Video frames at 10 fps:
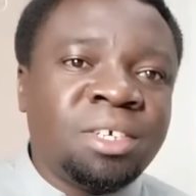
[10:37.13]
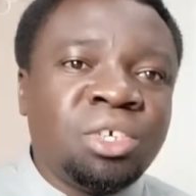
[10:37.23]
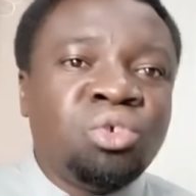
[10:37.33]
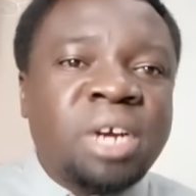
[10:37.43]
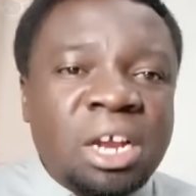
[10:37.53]

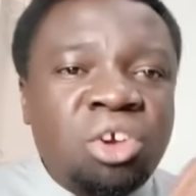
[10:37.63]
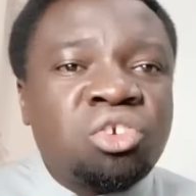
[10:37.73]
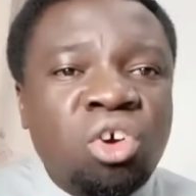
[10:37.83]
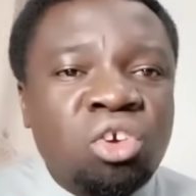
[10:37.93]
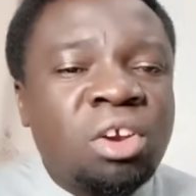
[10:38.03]
You
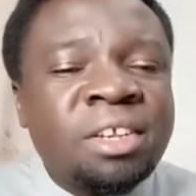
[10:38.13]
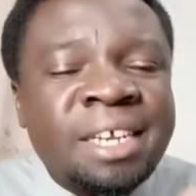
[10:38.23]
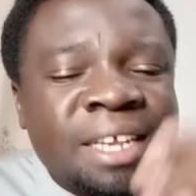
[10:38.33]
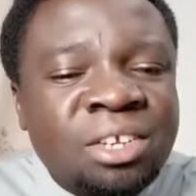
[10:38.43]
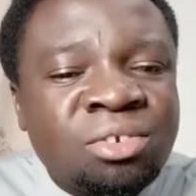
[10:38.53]
cannot control
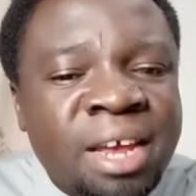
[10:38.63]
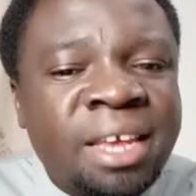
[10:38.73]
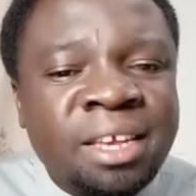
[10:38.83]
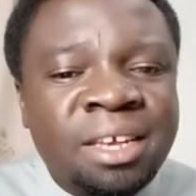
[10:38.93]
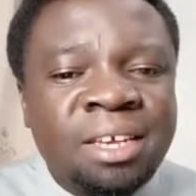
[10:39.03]
such a
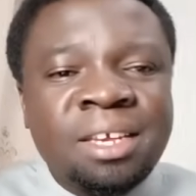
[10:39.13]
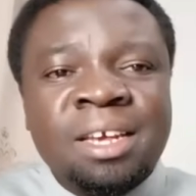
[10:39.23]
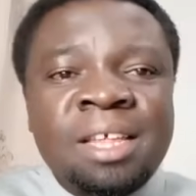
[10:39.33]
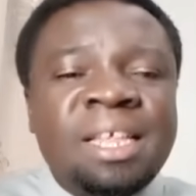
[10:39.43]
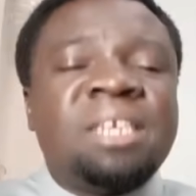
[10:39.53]
strike
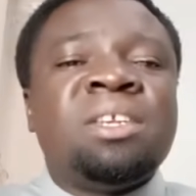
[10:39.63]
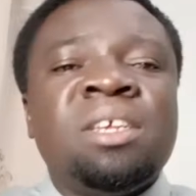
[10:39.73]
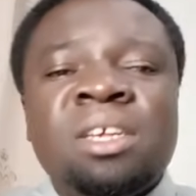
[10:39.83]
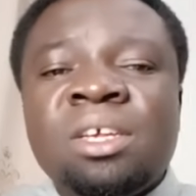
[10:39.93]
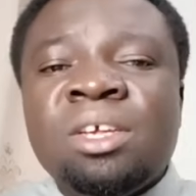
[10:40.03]
that
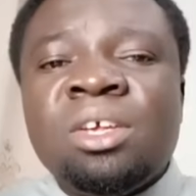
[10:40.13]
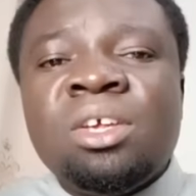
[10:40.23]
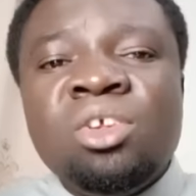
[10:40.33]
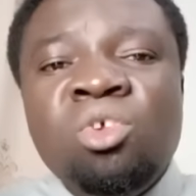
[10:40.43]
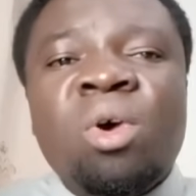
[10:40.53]

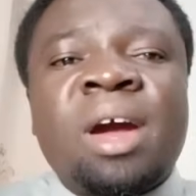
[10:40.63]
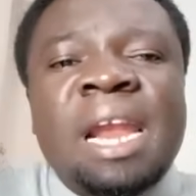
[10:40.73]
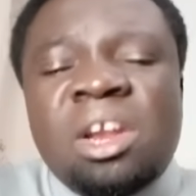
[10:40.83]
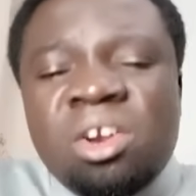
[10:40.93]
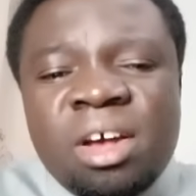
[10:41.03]
you
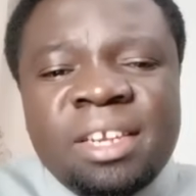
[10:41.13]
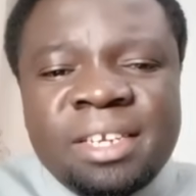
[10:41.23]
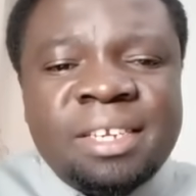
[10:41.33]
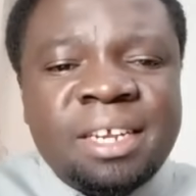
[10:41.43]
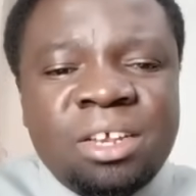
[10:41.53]

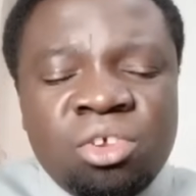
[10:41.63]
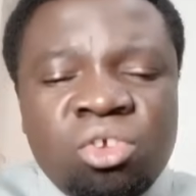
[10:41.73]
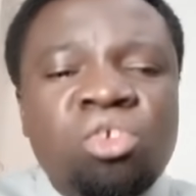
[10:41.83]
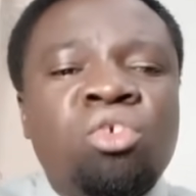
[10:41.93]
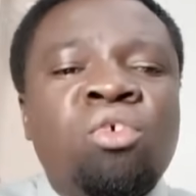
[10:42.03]
cannot,
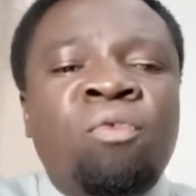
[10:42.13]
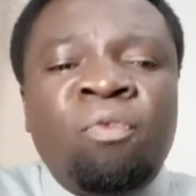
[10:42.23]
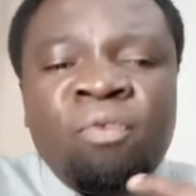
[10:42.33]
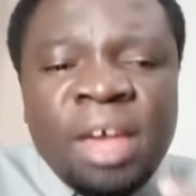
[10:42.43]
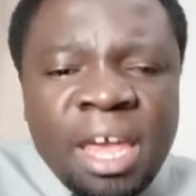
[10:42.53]
you
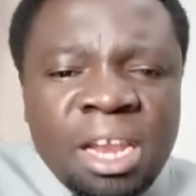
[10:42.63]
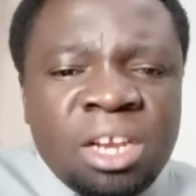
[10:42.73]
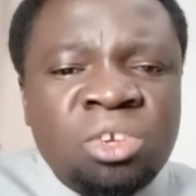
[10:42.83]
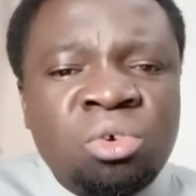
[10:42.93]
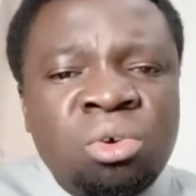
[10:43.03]

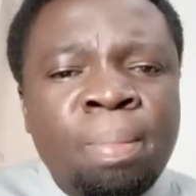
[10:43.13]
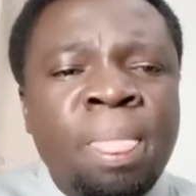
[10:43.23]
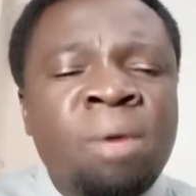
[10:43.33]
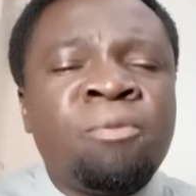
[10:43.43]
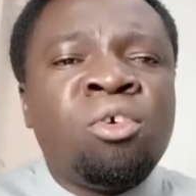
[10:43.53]
fail
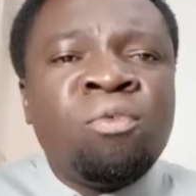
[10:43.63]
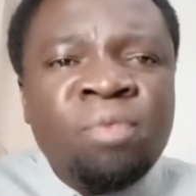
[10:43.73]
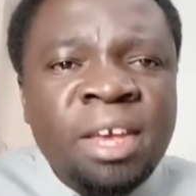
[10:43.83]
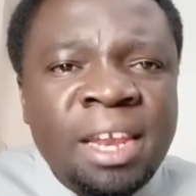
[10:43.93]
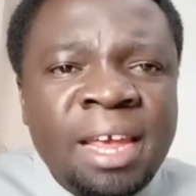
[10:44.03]
to
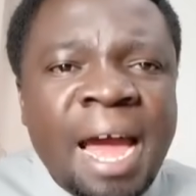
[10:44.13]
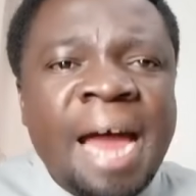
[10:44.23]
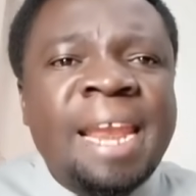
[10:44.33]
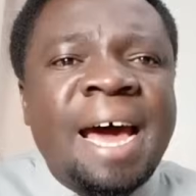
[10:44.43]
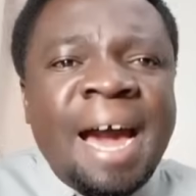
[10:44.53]
fulfill
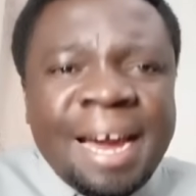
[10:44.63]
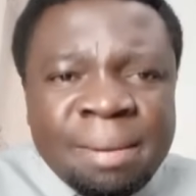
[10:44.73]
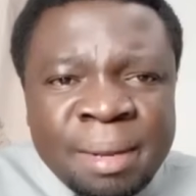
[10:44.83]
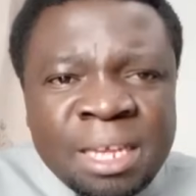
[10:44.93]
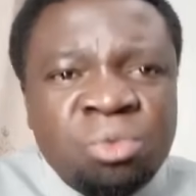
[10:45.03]
an
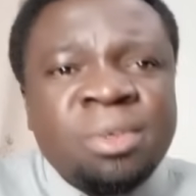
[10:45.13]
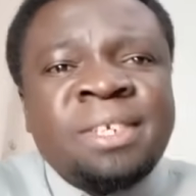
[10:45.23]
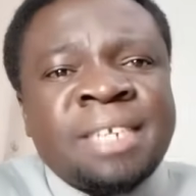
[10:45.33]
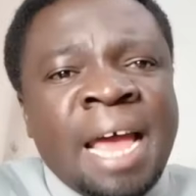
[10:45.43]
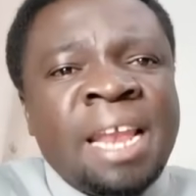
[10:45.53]
agreement that
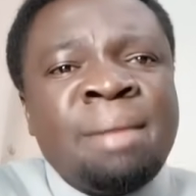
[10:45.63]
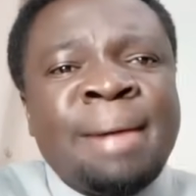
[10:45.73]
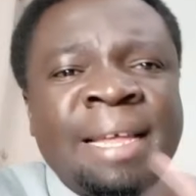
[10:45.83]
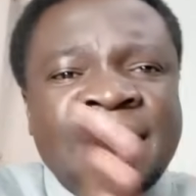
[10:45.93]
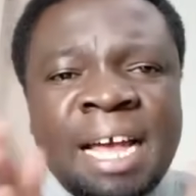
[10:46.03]
was signed
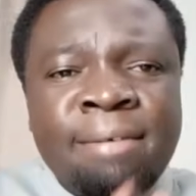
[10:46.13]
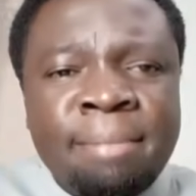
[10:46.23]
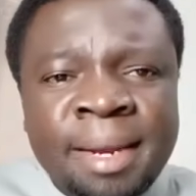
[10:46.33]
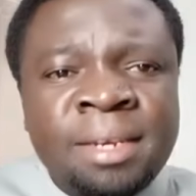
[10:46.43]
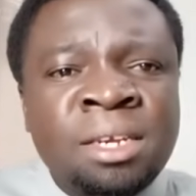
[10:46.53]
by the
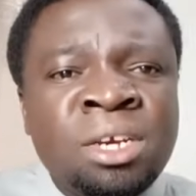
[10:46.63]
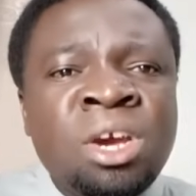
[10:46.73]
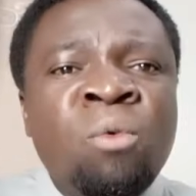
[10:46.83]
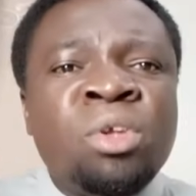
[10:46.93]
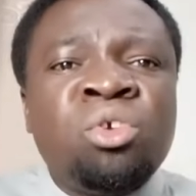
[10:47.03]
government,
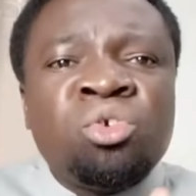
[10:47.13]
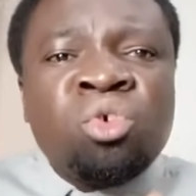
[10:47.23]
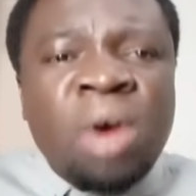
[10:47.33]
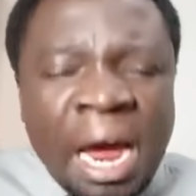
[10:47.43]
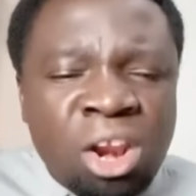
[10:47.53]
which you
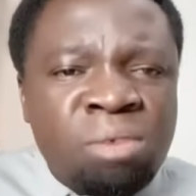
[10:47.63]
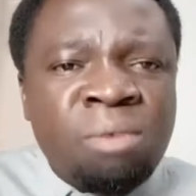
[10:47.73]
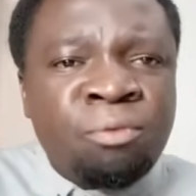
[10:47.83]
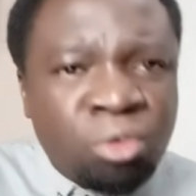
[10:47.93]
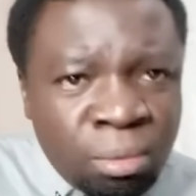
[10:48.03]
took handover
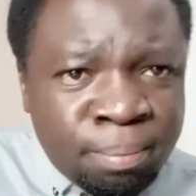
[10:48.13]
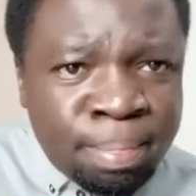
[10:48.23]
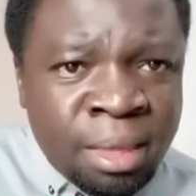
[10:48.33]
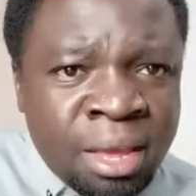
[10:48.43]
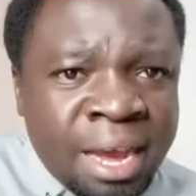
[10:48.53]

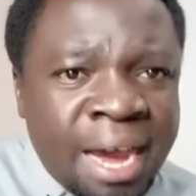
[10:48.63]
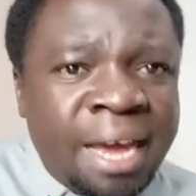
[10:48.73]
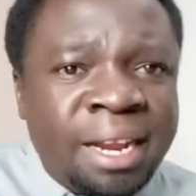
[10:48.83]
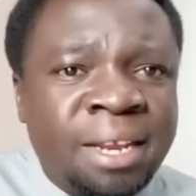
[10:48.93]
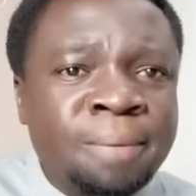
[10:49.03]
from,
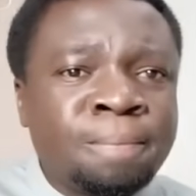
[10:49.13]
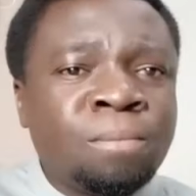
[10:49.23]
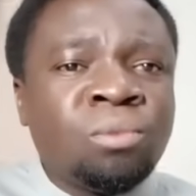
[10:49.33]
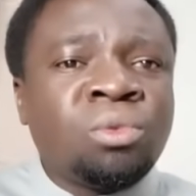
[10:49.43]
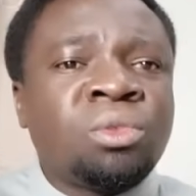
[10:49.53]
and
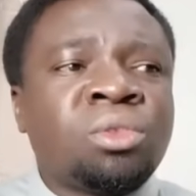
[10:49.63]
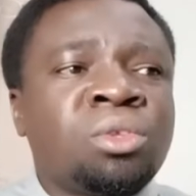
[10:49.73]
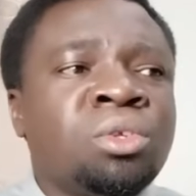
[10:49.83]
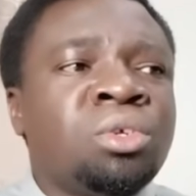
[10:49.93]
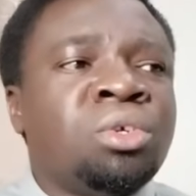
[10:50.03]

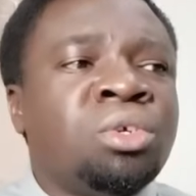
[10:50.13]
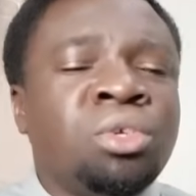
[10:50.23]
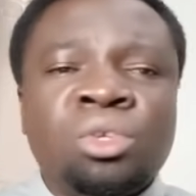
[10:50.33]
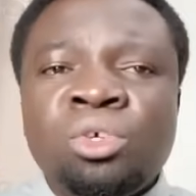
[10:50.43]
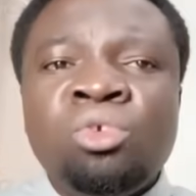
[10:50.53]

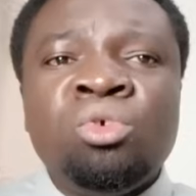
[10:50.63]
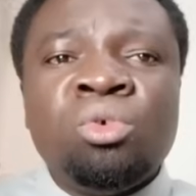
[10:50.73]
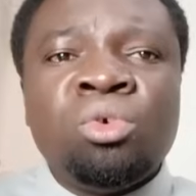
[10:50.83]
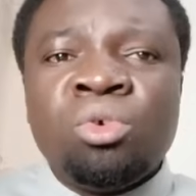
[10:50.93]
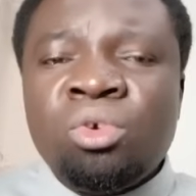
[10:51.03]

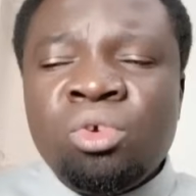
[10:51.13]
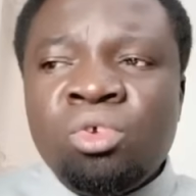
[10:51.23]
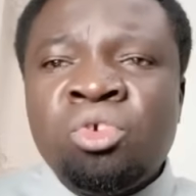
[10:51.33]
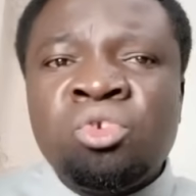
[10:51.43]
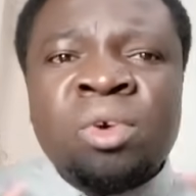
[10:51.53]
you
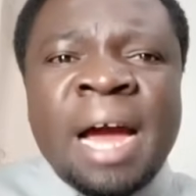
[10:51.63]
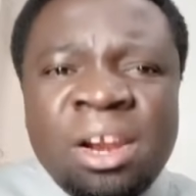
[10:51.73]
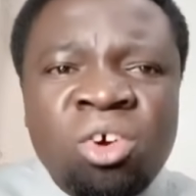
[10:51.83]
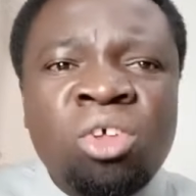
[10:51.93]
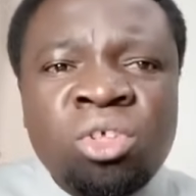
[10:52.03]
took
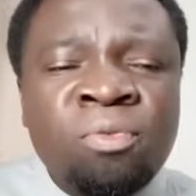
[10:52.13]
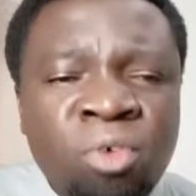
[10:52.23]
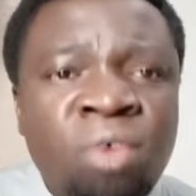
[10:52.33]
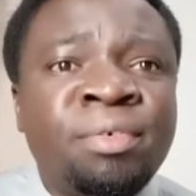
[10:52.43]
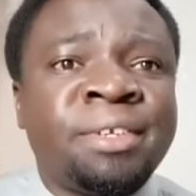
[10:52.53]
an oath
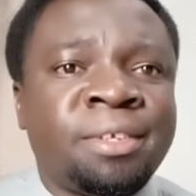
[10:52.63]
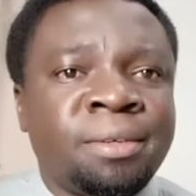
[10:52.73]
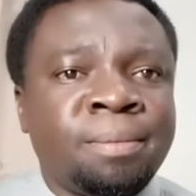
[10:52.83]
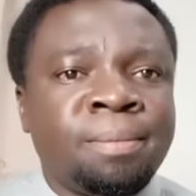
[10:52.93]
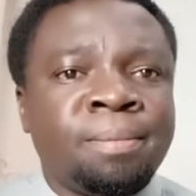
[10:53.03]
of
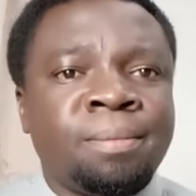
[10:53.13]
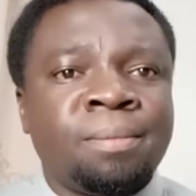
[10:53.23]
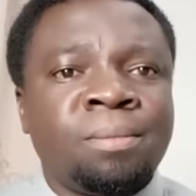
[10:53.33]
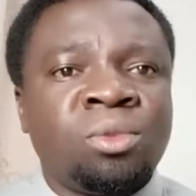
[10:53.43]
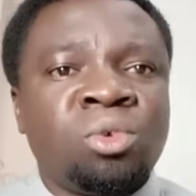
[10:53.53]
office.
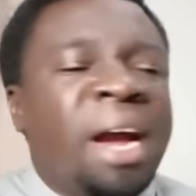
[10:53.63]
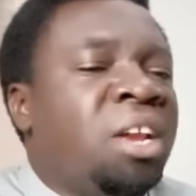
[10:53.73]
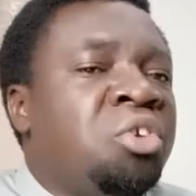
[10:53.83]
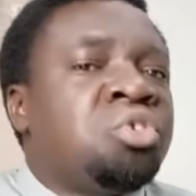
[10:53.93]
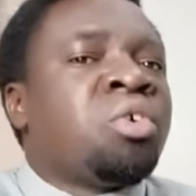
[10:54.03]
Why
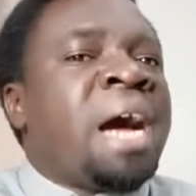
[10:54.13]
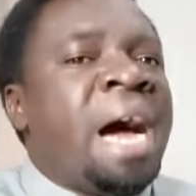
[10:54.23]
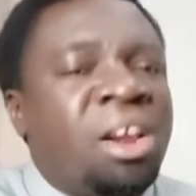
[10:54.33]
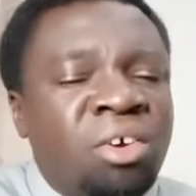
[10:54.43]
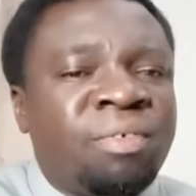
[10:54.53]
did you take a
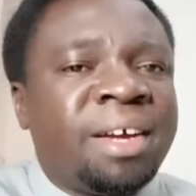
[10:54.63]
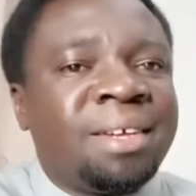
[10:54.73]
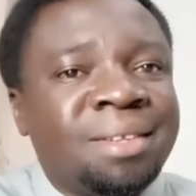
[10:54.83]
handover?